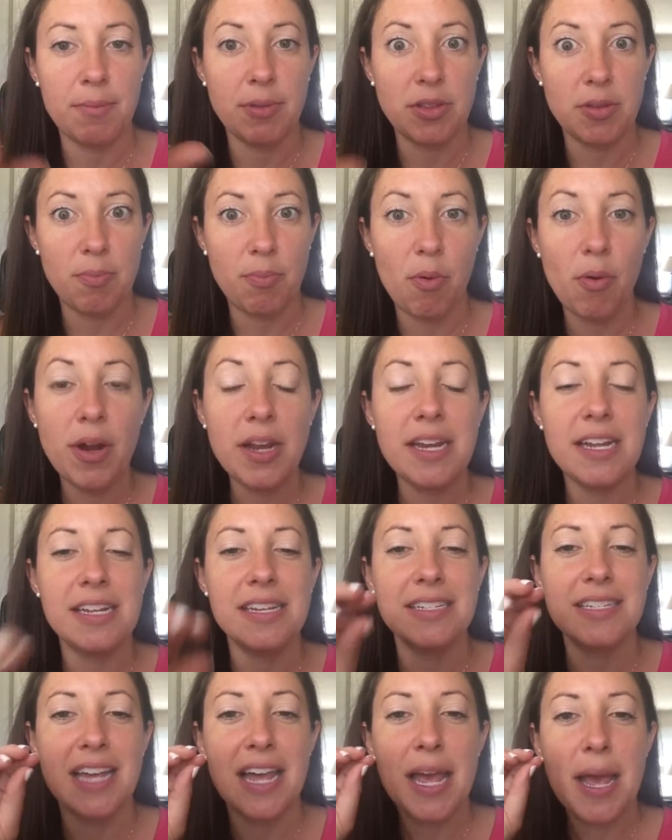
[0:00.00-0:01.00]
But the point
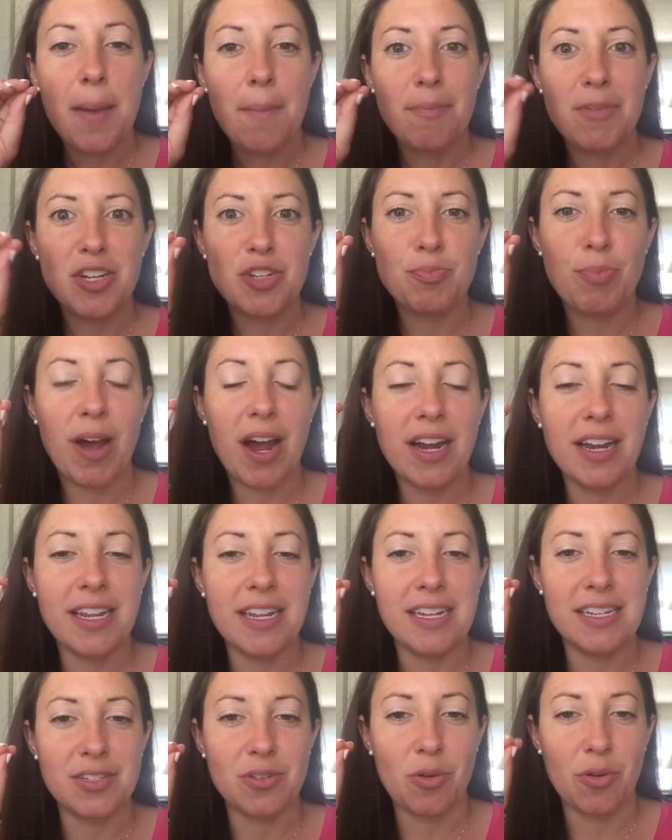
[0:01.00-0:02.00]
is,
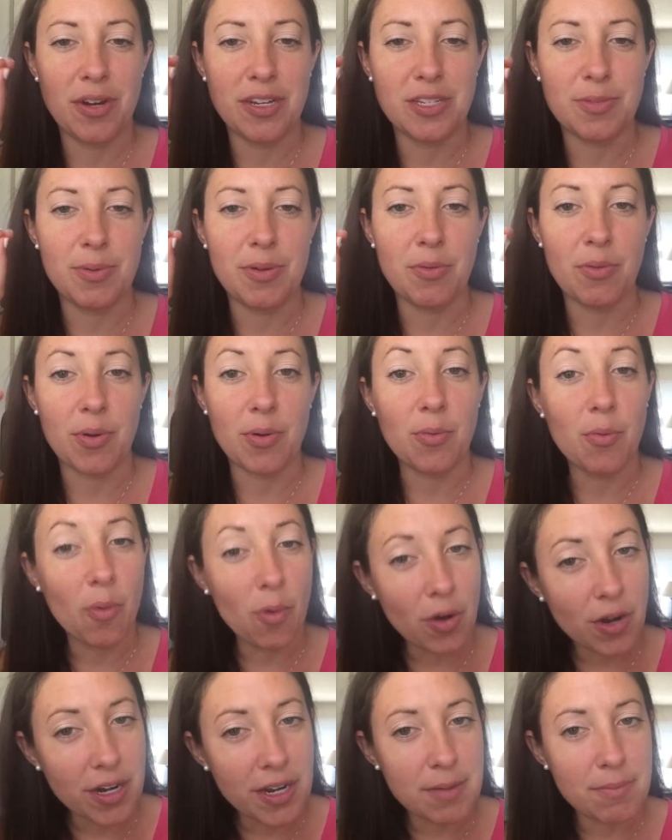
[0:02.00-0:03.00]
Beachbody is going to be
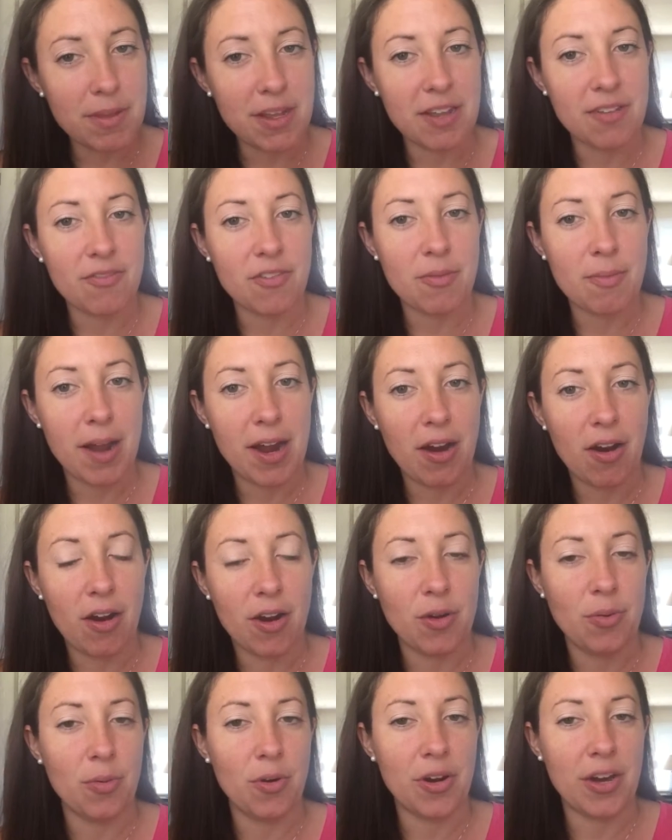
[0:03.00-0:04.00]
rewarding me for my
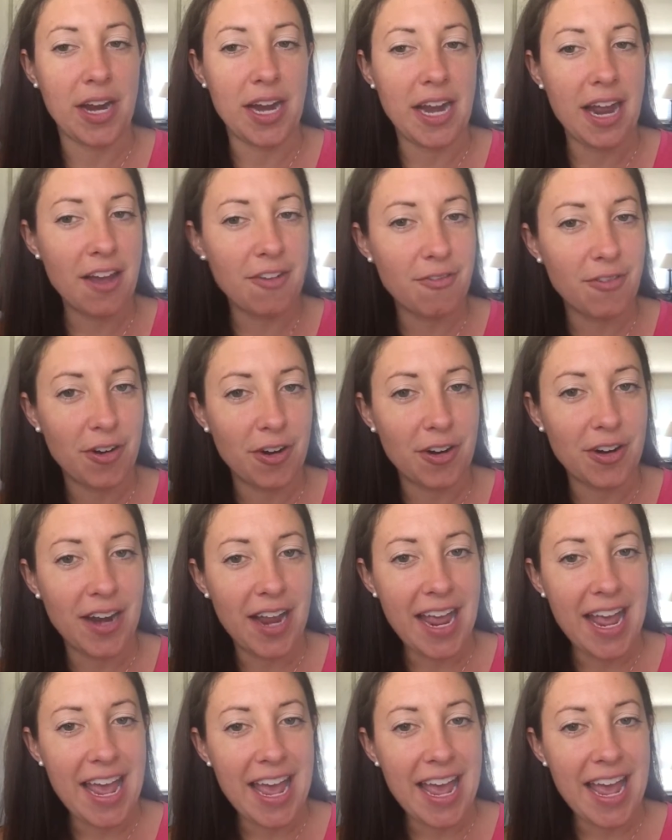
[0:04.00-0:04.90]
hard work and effort,